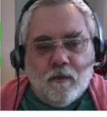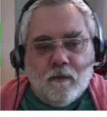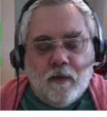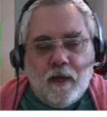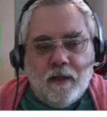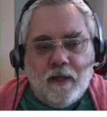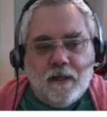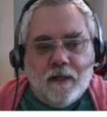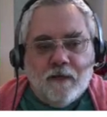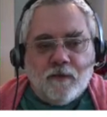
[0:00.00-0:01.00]
in
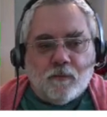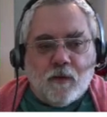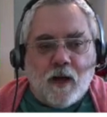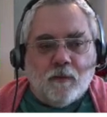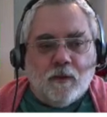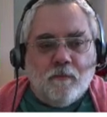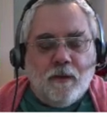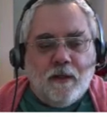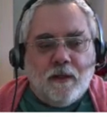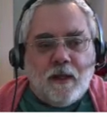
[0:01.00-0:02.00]
any given problem,
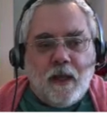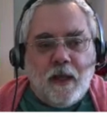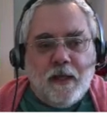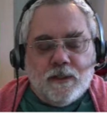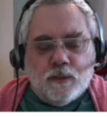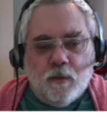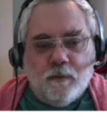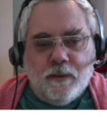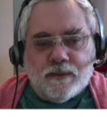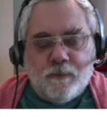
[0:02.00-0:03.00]
h will
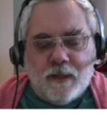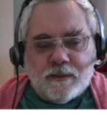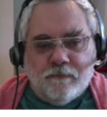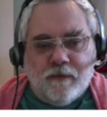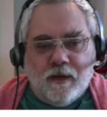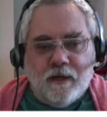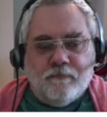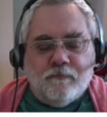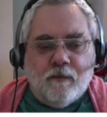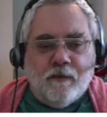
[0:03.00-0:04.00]
be specified
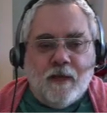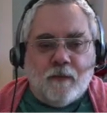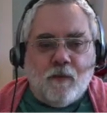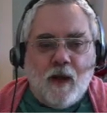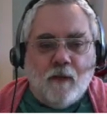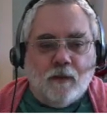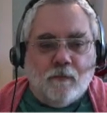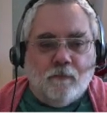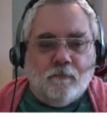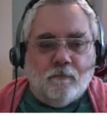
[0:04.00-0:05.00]
for that problem.